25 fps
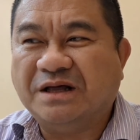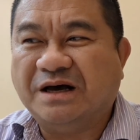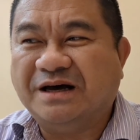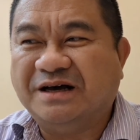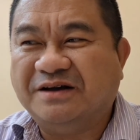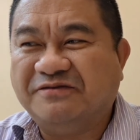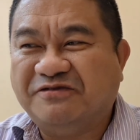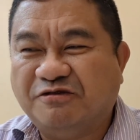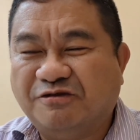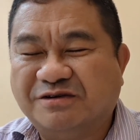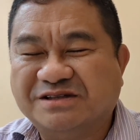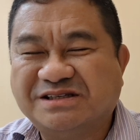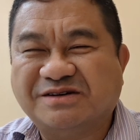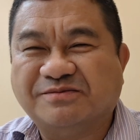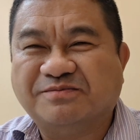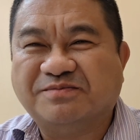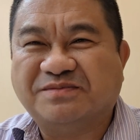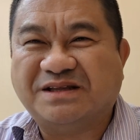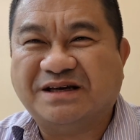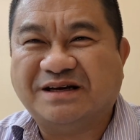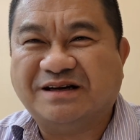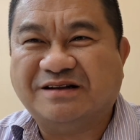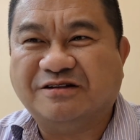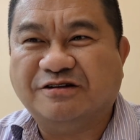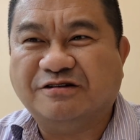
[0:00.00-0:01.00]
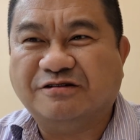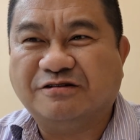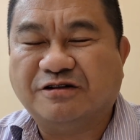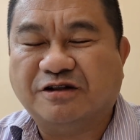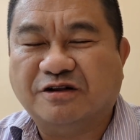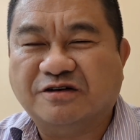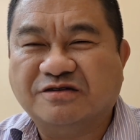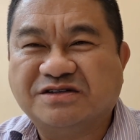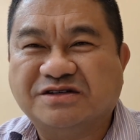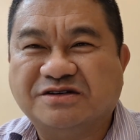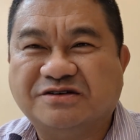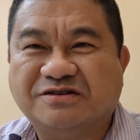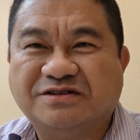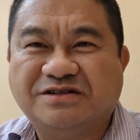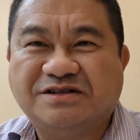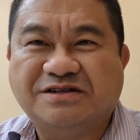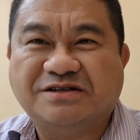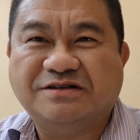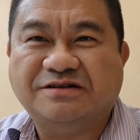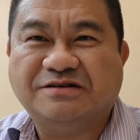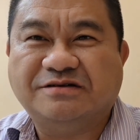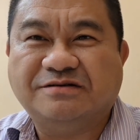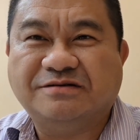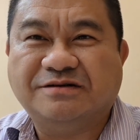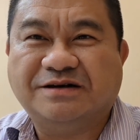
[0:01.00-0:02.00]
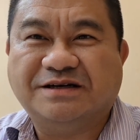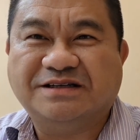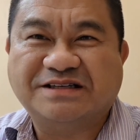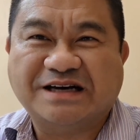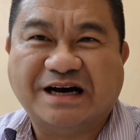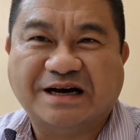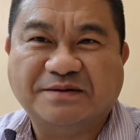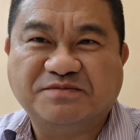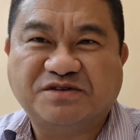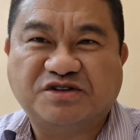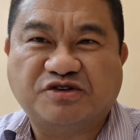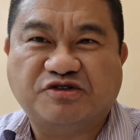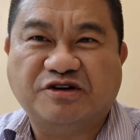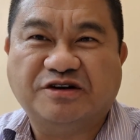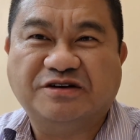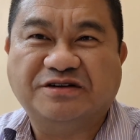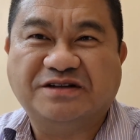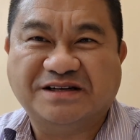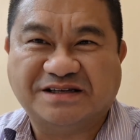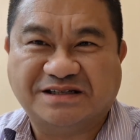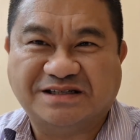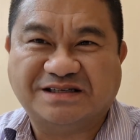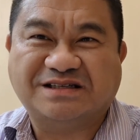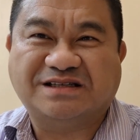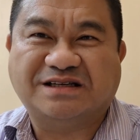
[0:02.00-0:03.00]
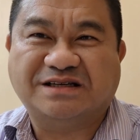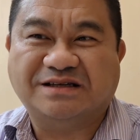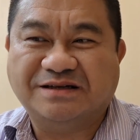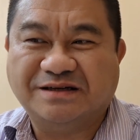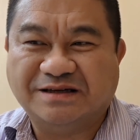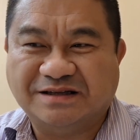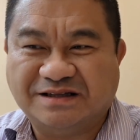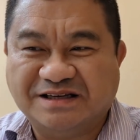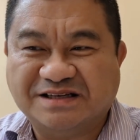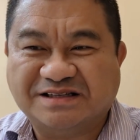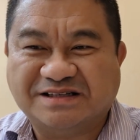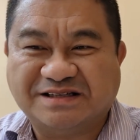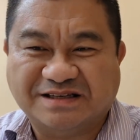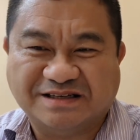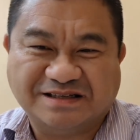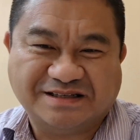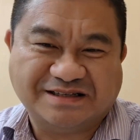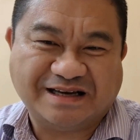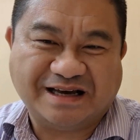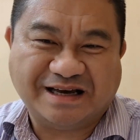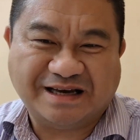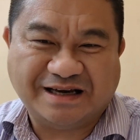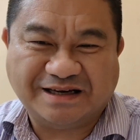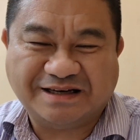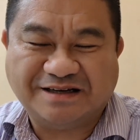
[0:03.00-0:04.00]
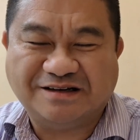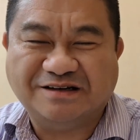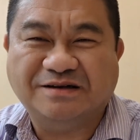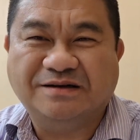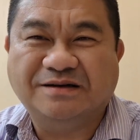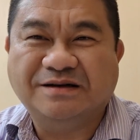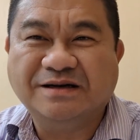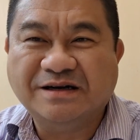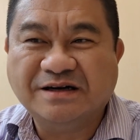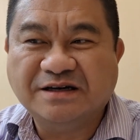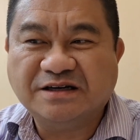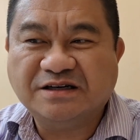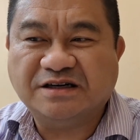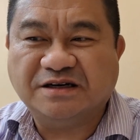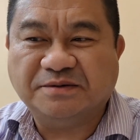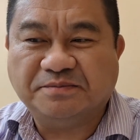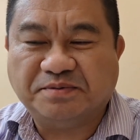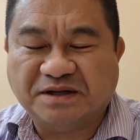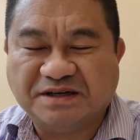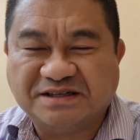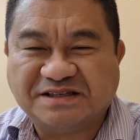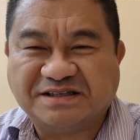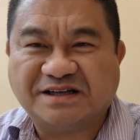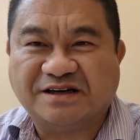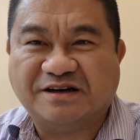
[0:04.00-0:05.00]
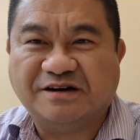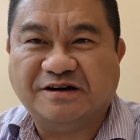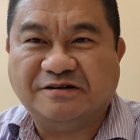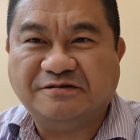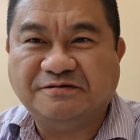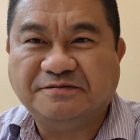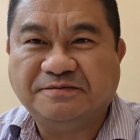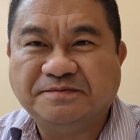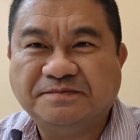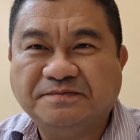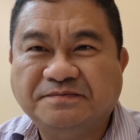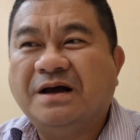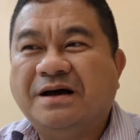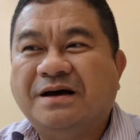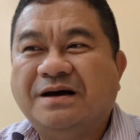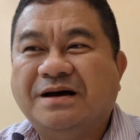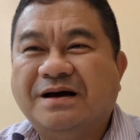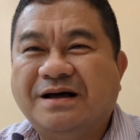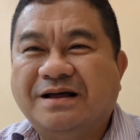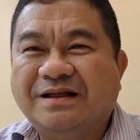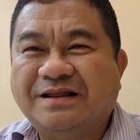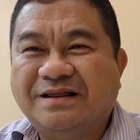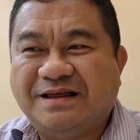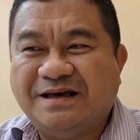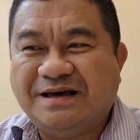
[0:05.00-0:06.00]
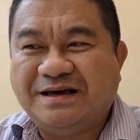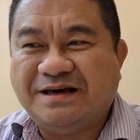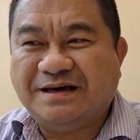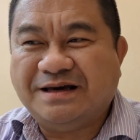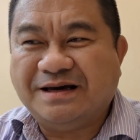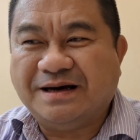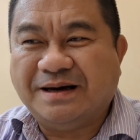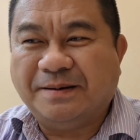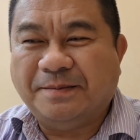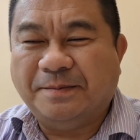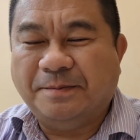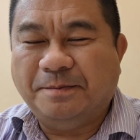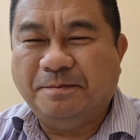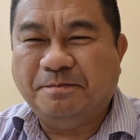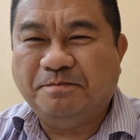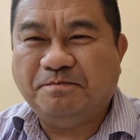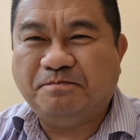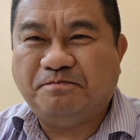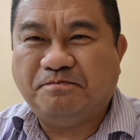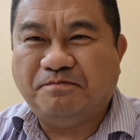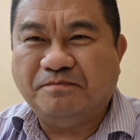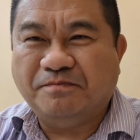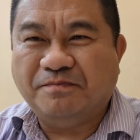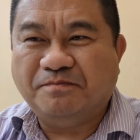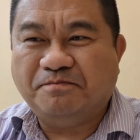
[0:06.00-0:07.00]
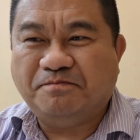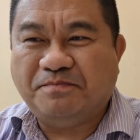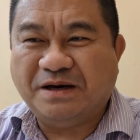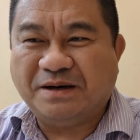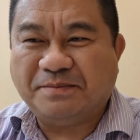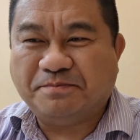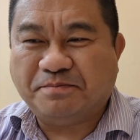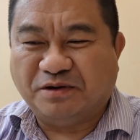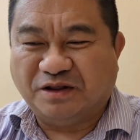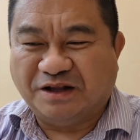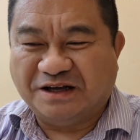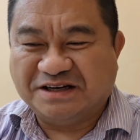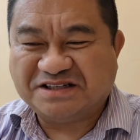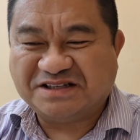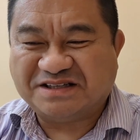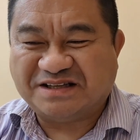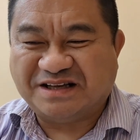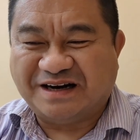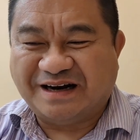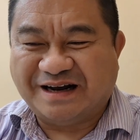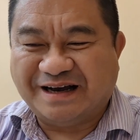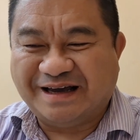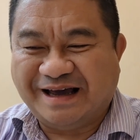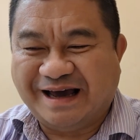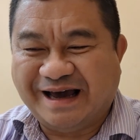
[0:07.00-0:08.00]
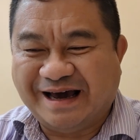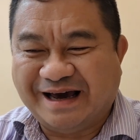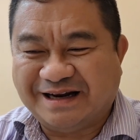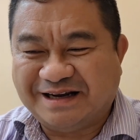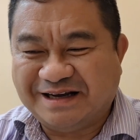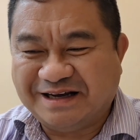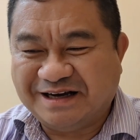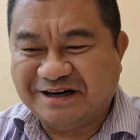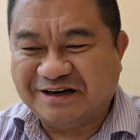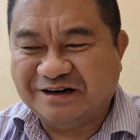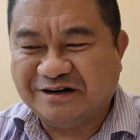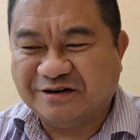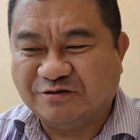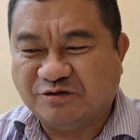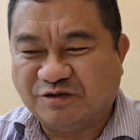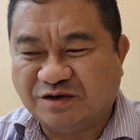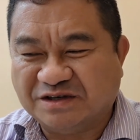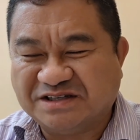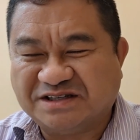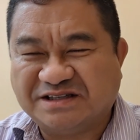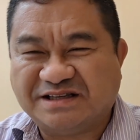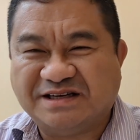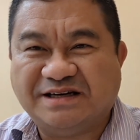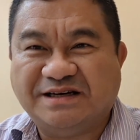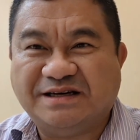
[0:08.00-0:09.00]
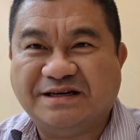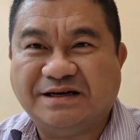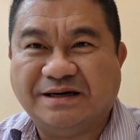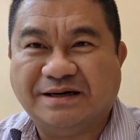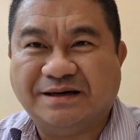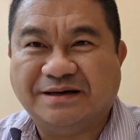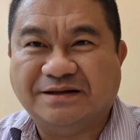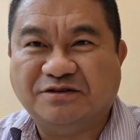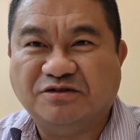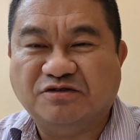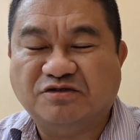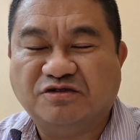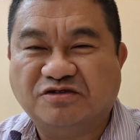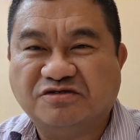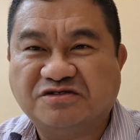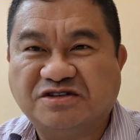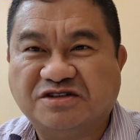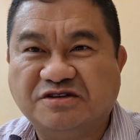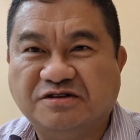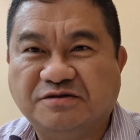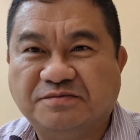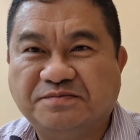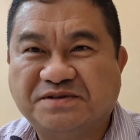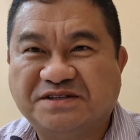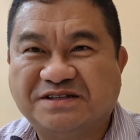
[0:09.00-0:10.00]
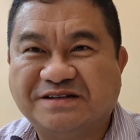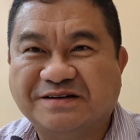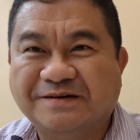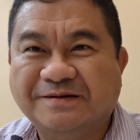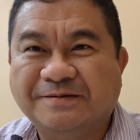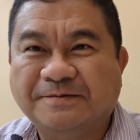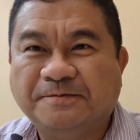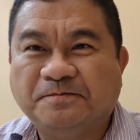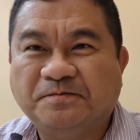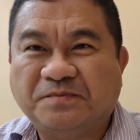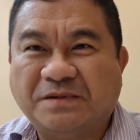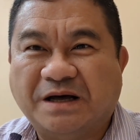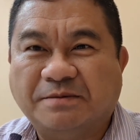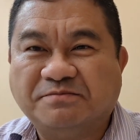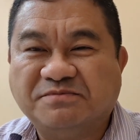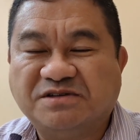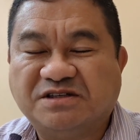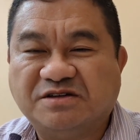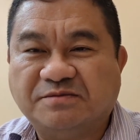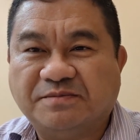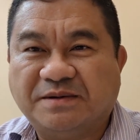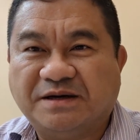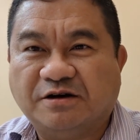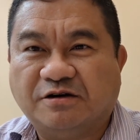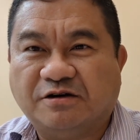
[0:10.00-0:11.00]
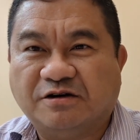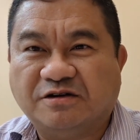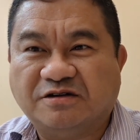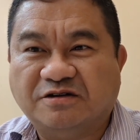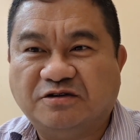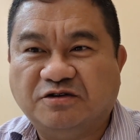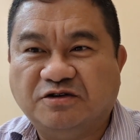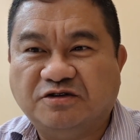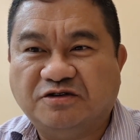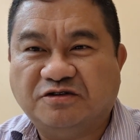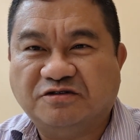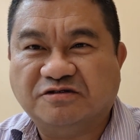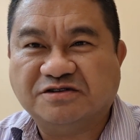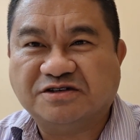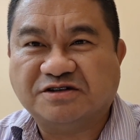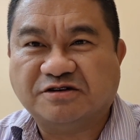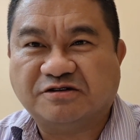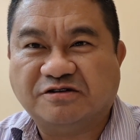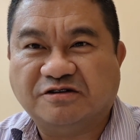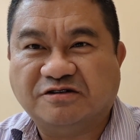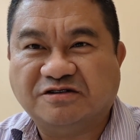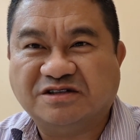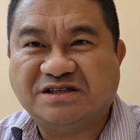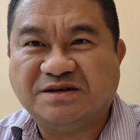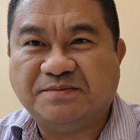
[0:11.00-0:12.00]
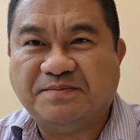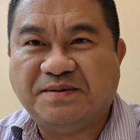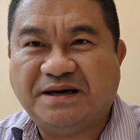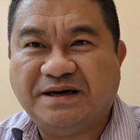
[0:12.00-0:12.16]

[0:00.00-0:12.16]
if you want something a little closer to Times Square, this is a good place to go. The big plus that I had here was the noodle soups. I'm assuming all the noodles are going to